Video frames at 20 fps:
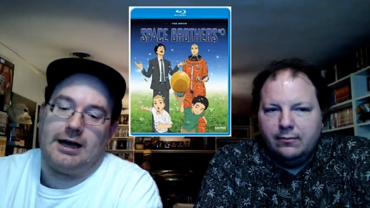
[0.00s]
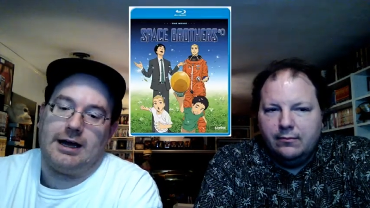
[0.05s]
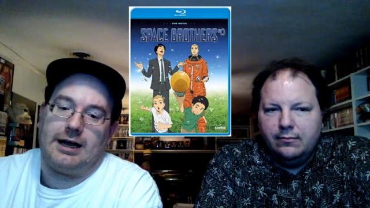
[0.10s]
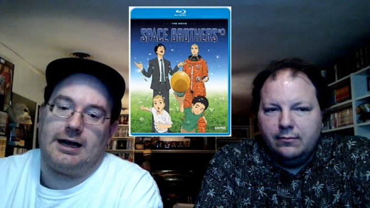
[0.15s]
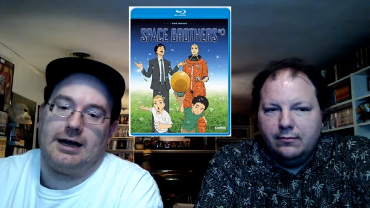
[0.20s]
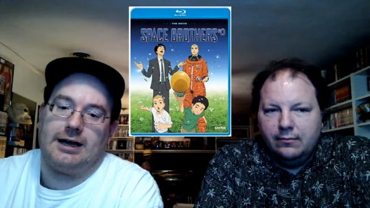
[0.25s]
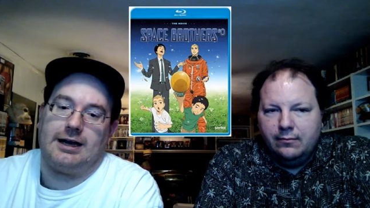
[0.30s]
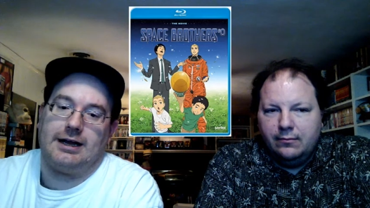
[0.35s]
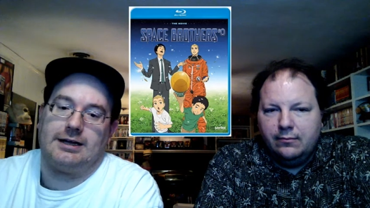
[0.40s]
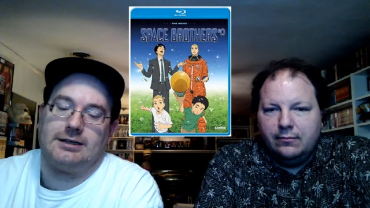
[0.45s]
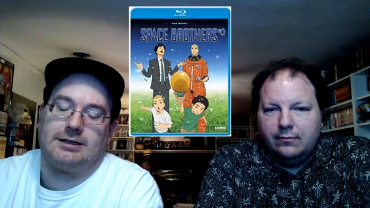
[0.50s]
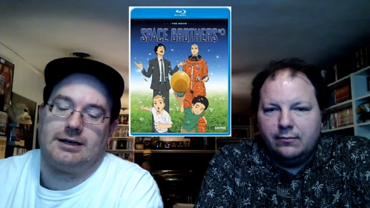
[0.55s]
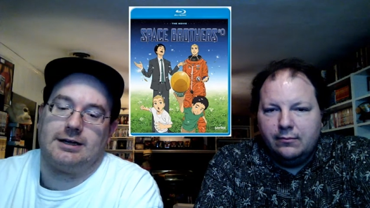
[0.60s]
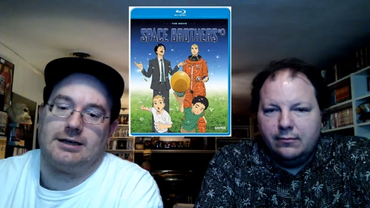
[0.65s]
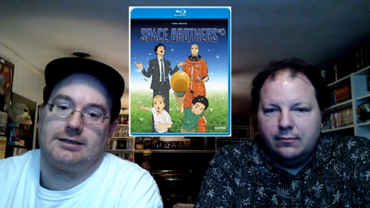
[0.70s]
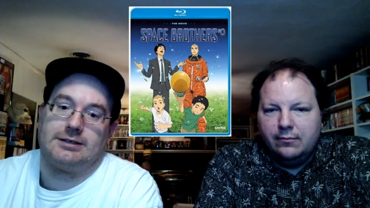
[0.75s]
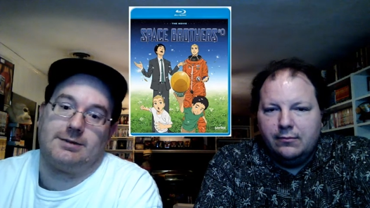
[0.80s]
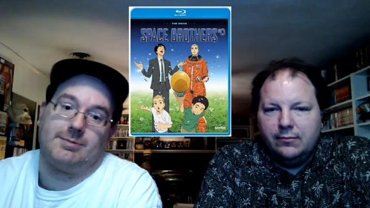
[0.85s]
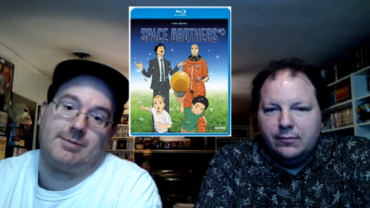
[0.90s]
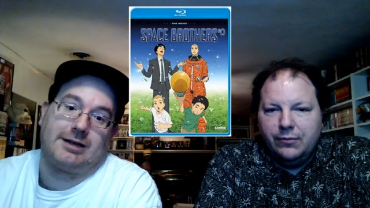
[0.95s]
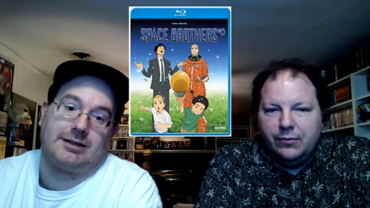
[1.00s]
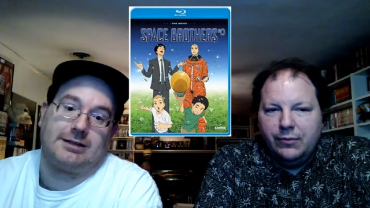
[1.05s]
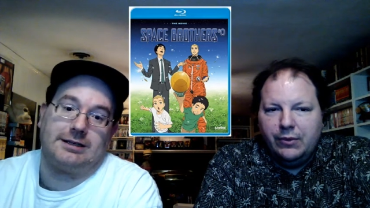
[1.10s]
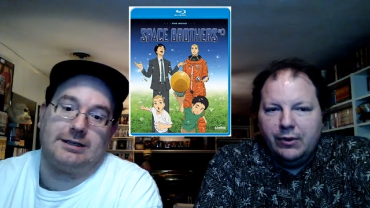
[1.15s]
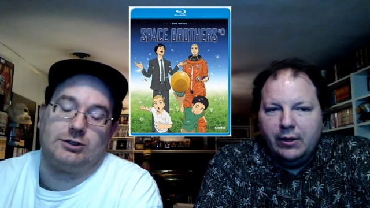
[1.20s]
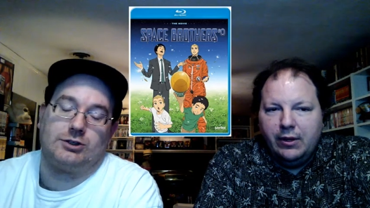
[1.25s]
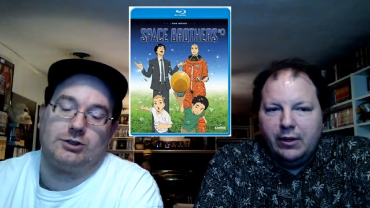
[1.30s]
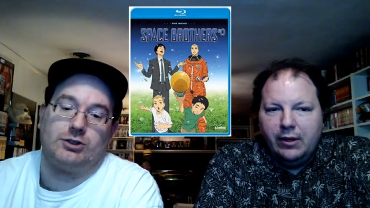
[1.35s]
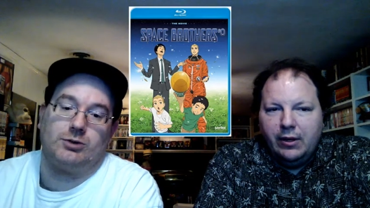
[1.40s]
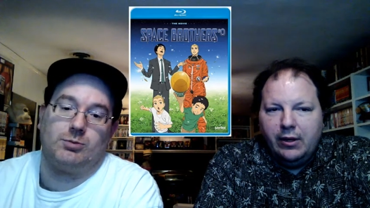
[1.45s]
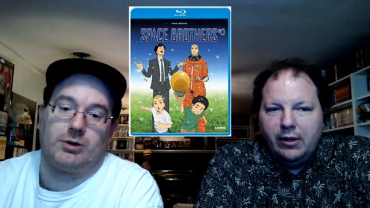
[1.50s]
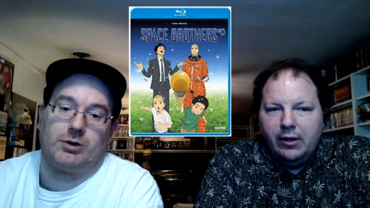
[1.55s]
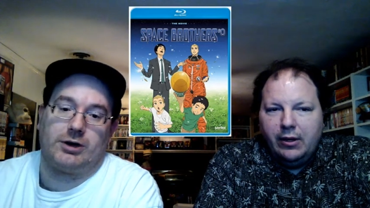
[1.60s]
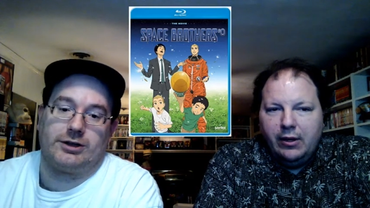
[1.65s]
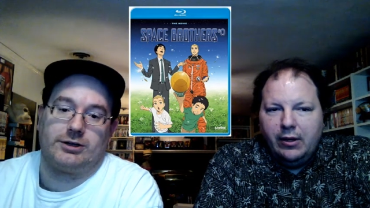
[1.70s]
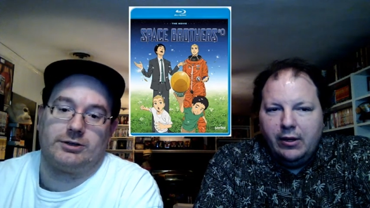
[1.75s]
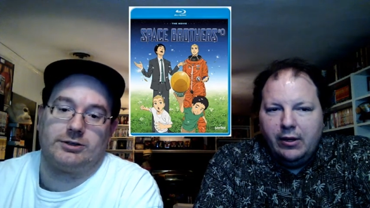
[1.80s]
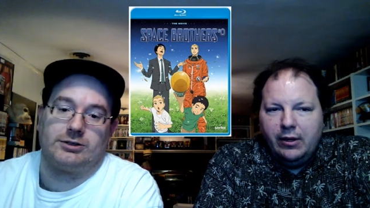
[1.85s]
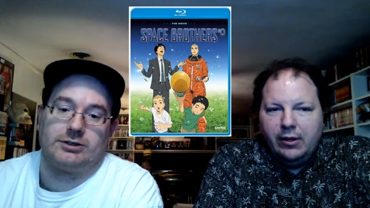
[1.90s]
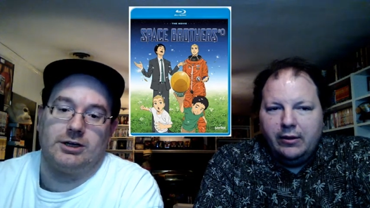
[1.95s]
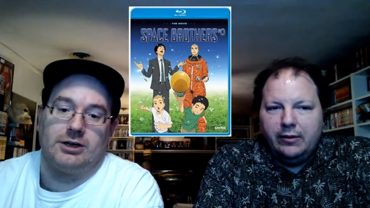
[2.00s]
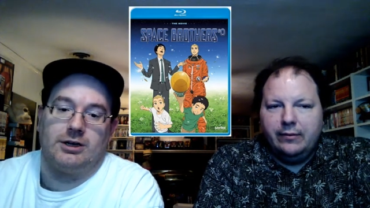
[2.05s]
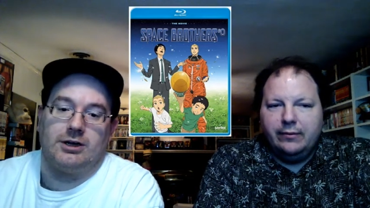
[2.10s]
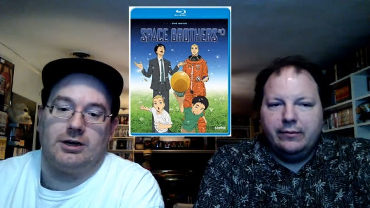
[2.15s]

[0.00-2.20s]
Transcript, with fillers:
Speaker 1: and uh, it's about these two brothers